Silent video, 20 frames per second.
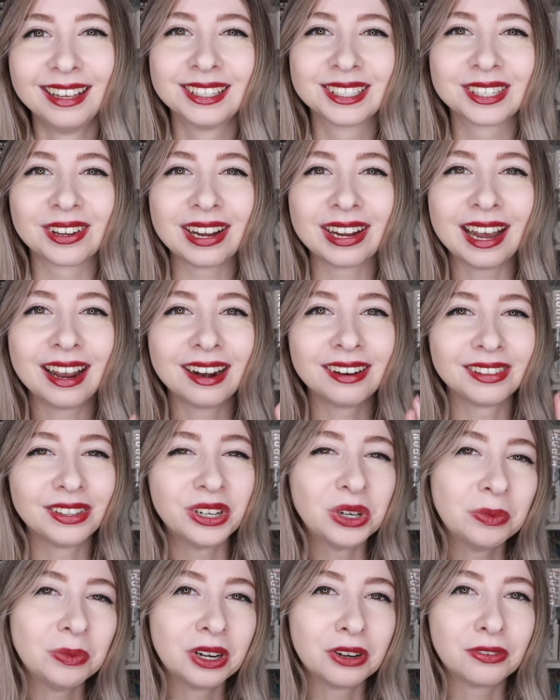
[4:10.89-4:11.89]
So I got a
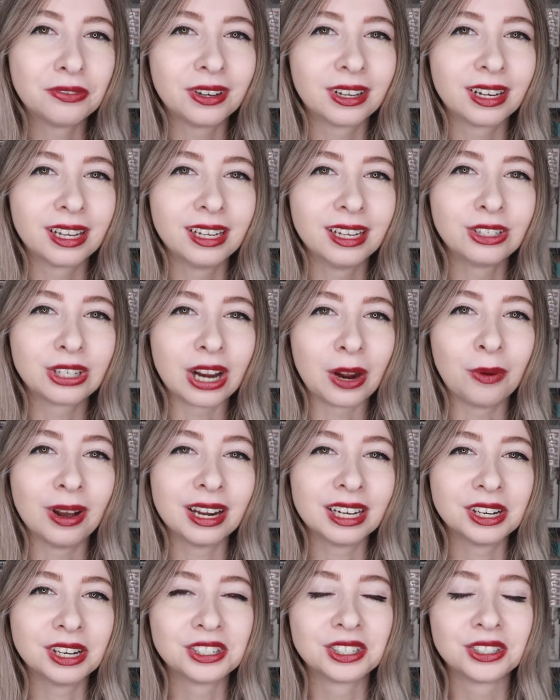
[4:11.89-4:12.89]
little bit of footage. I
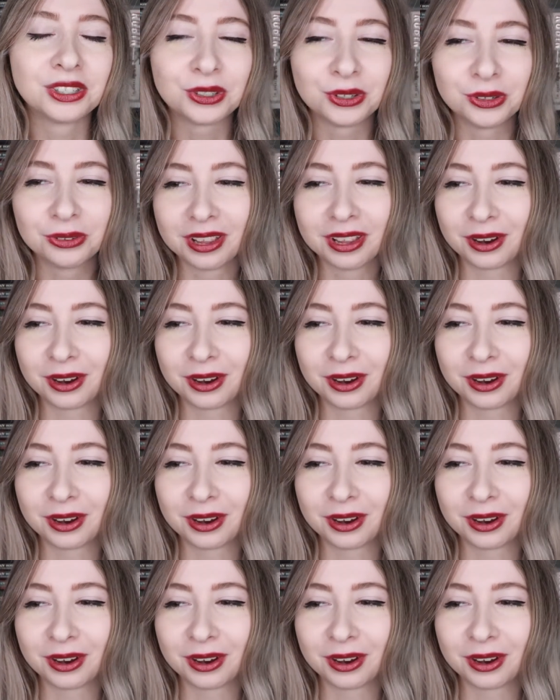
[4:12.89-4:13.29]
wanted to do